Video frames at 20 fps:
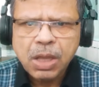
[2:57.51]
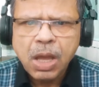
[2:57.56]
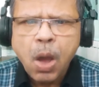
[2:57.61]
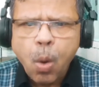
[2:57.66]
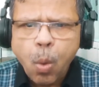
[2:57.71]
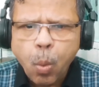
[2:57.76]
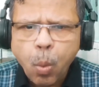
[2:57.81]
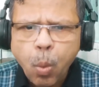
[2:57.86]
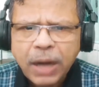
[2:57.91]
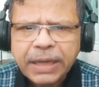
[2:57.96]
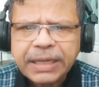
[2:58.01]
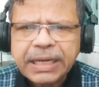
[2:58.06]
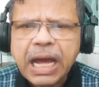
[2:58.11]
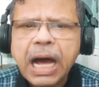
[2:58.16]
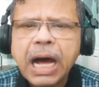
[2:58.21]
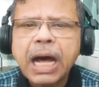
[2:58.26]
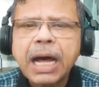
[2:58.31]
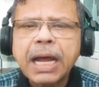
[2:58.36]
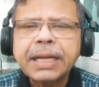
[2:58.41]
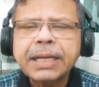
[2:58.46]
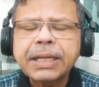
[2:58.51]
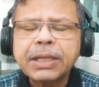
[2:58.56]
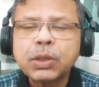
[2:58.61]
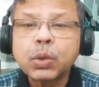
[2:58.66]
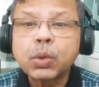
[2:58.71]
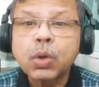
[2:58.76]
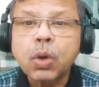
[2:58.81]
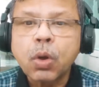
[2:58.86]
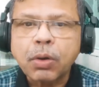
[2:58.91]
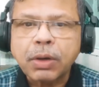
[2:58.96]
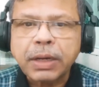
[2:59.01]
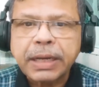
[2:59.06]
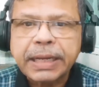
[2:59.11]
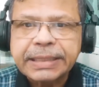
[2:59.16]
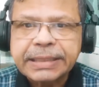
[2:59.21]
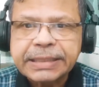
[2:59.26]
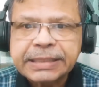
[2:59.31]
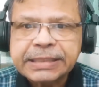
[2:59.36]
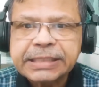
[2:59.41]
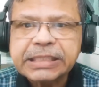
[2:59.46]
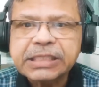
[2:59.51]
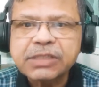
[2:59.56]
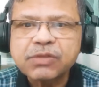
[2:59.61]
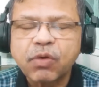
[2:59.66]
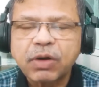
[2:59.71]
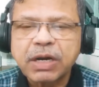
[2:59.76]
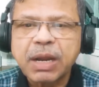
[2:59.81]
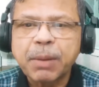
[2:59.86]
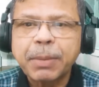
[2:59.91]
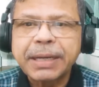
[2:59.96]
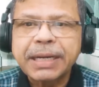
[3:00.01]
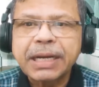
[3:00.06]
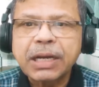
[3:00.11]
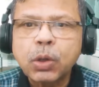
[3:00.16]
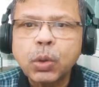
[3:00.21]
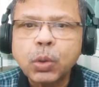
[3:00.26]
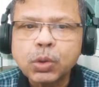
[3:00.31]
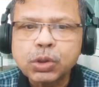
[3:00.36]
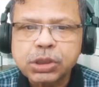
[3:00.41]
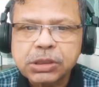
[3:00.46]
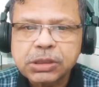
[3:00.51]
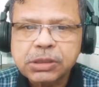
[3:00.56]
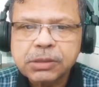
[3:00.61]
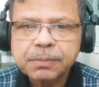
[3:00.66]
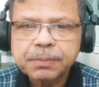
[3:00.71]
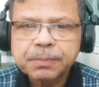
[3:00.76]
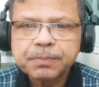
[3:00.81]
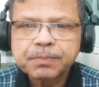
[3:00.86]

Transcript: What are your organization's fundamental goals?